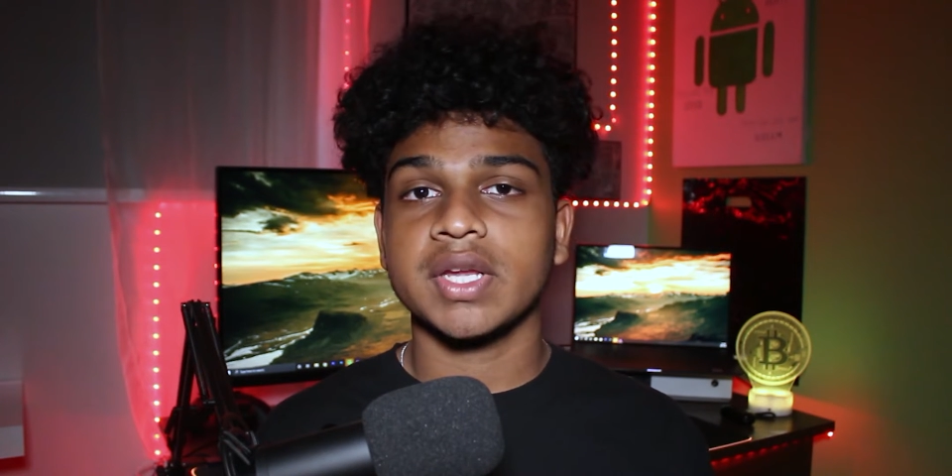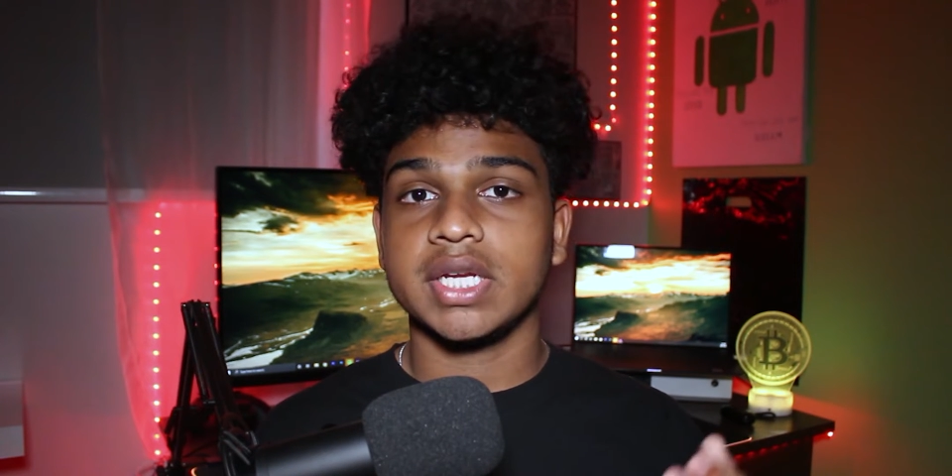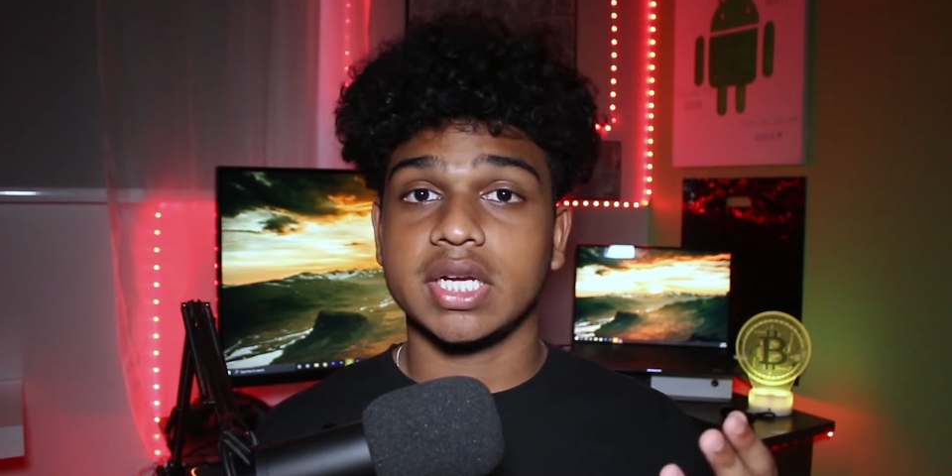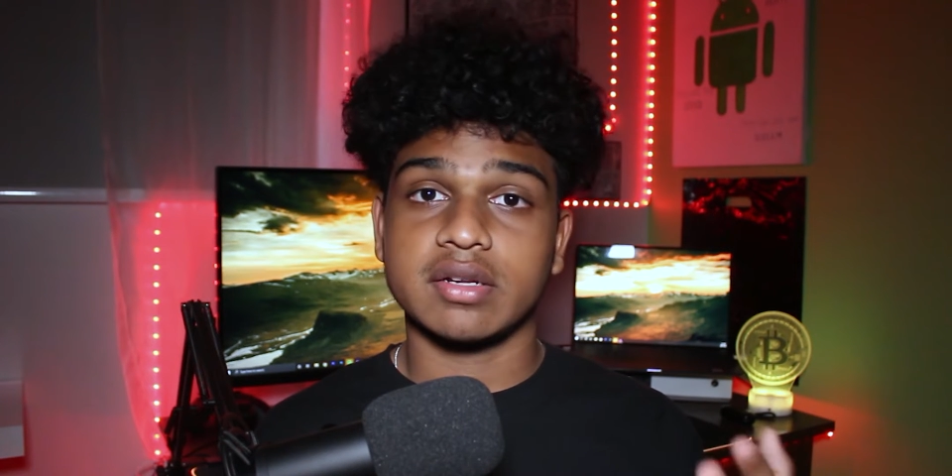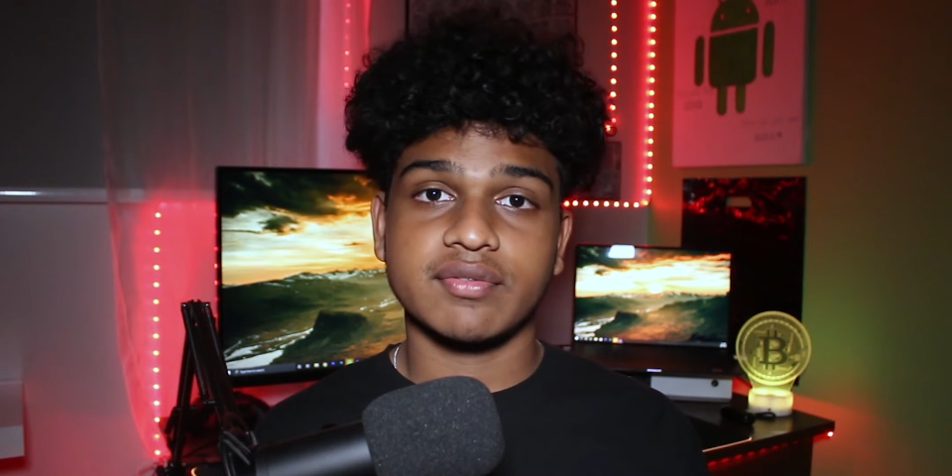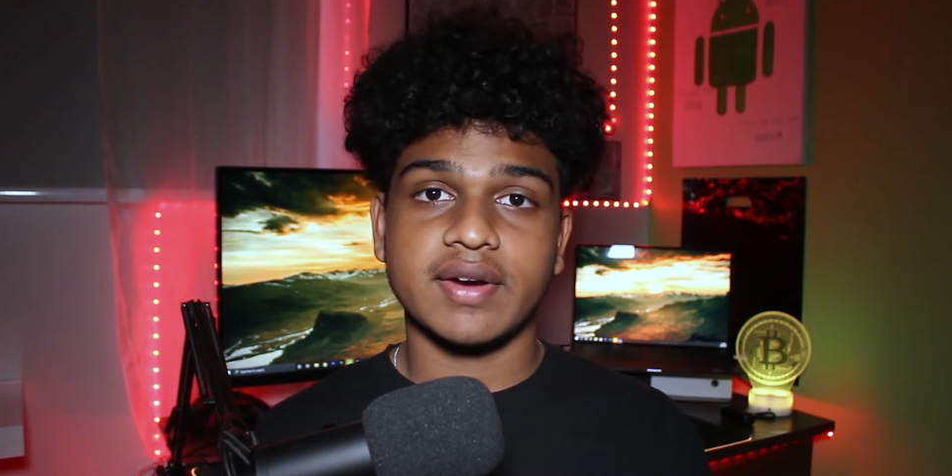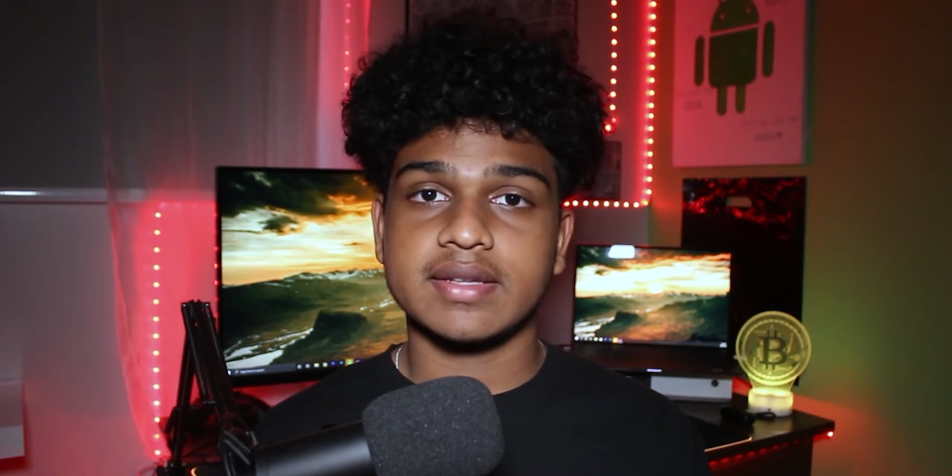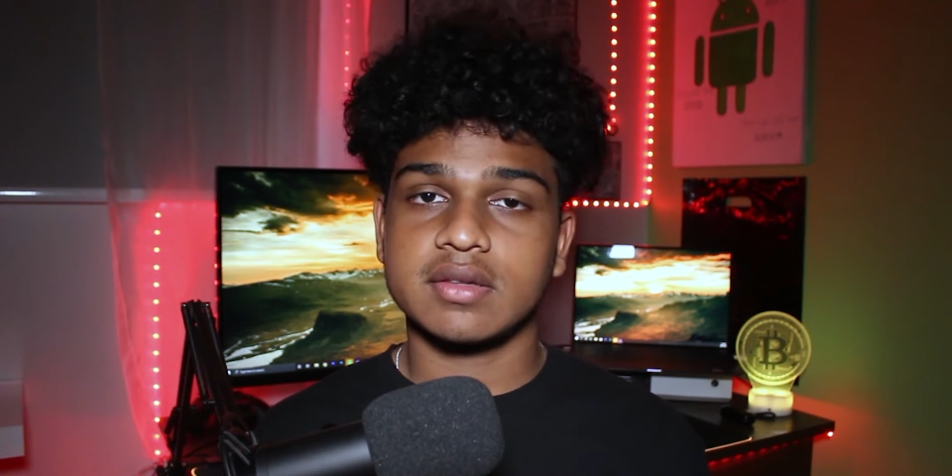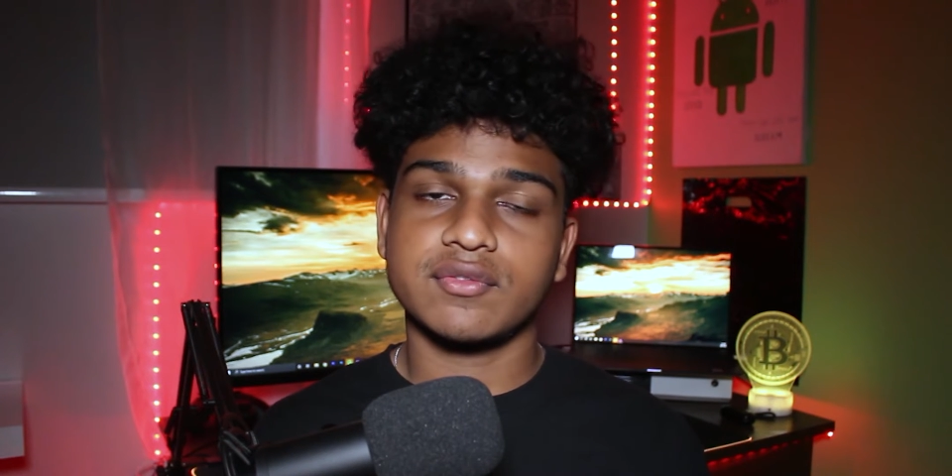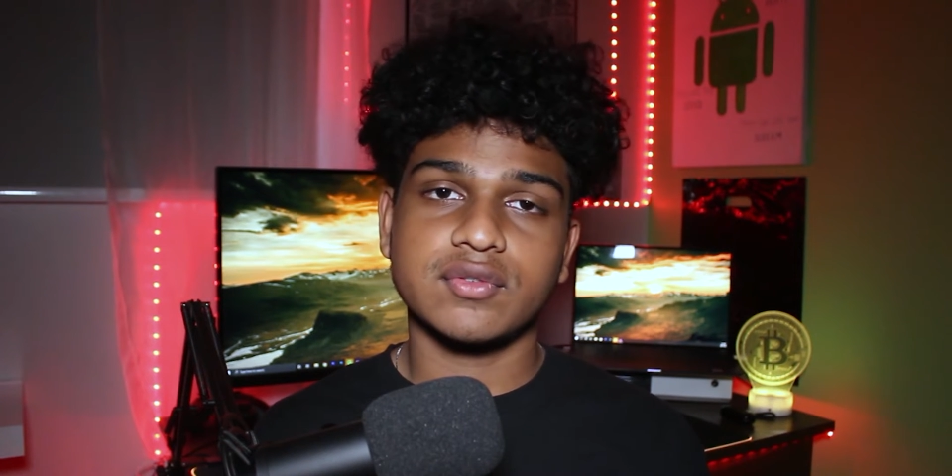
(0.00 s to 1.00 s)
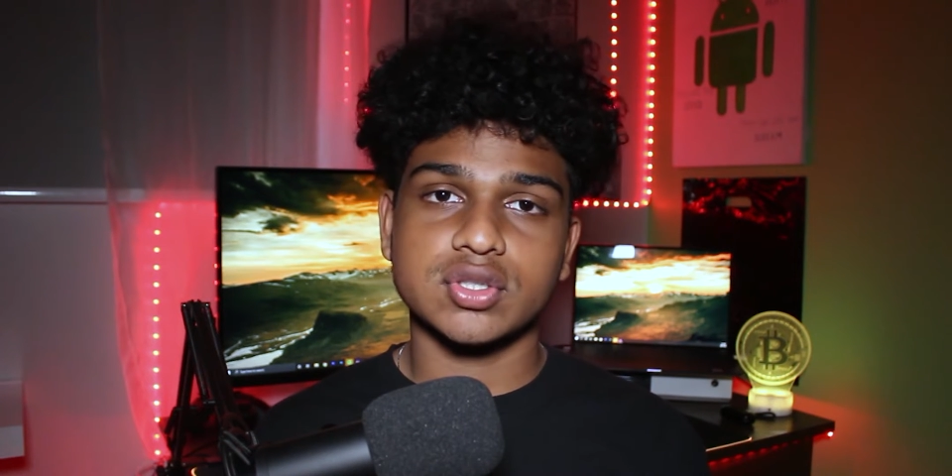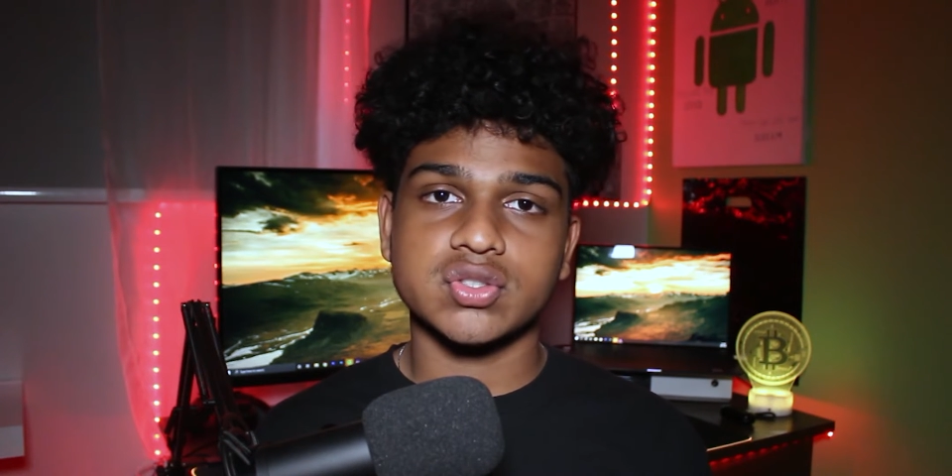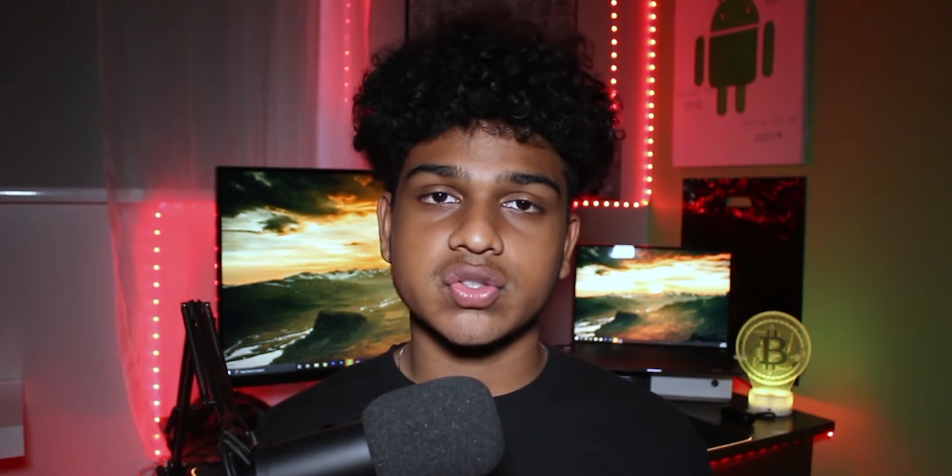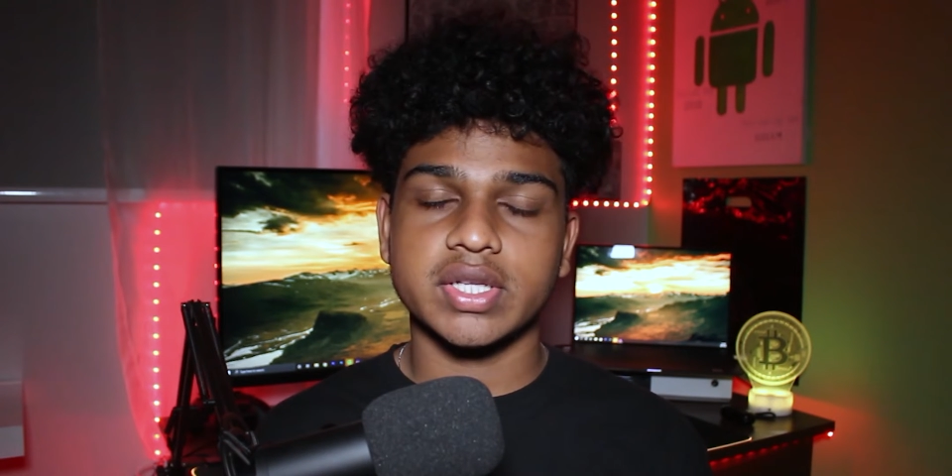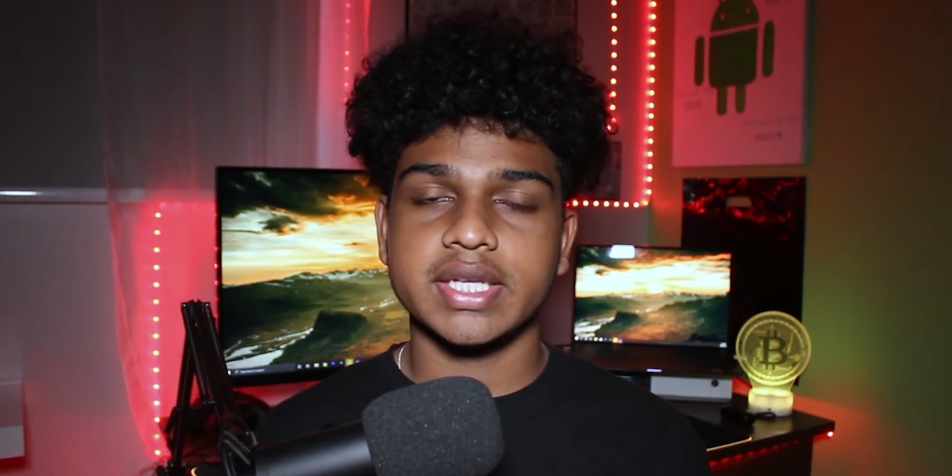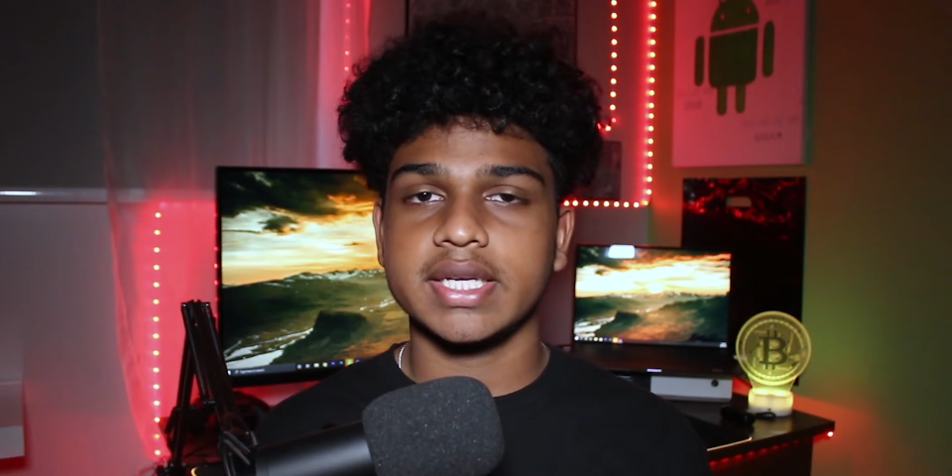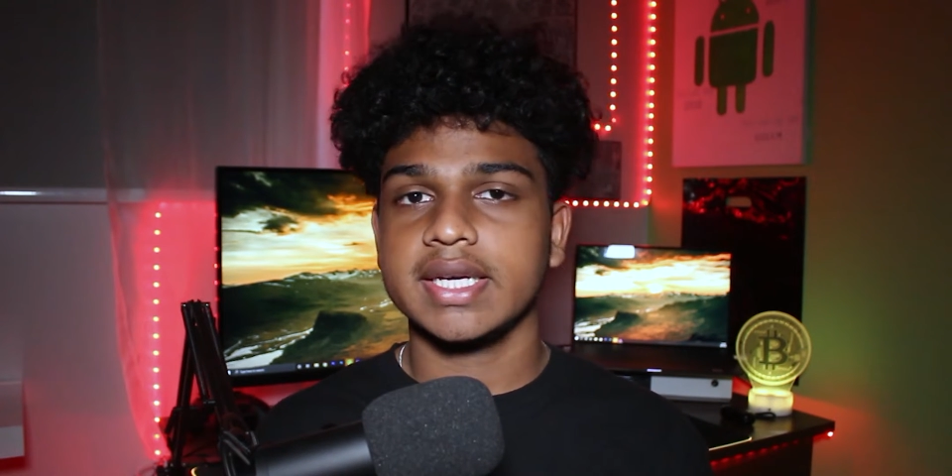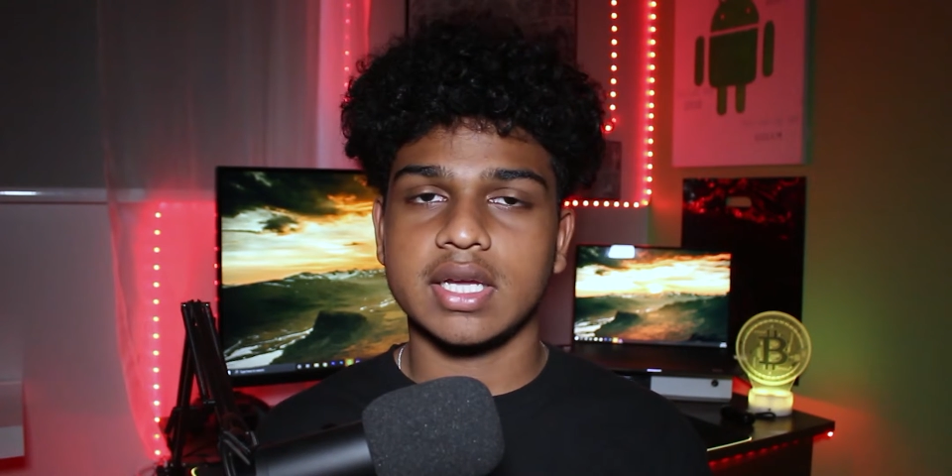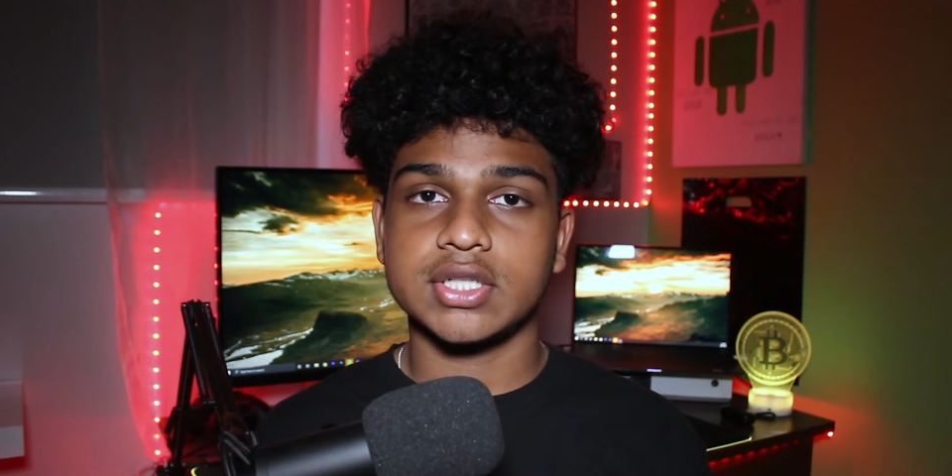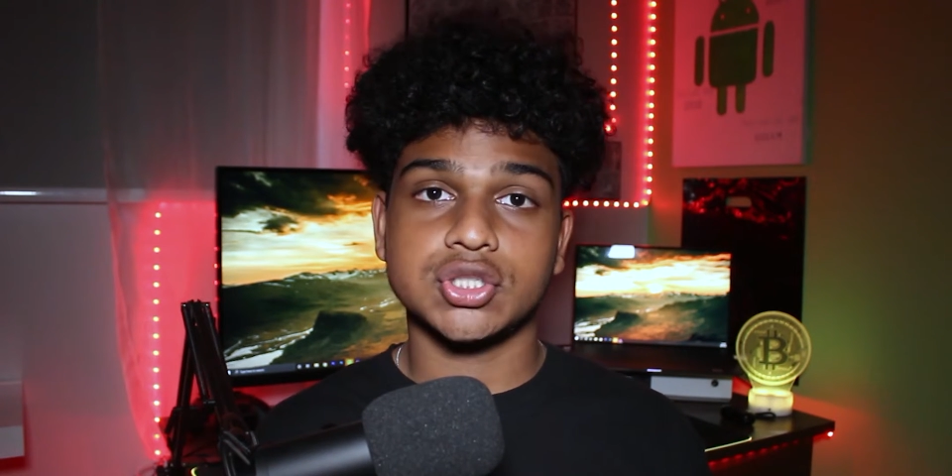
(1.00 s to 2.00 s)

You're going to find the first link. It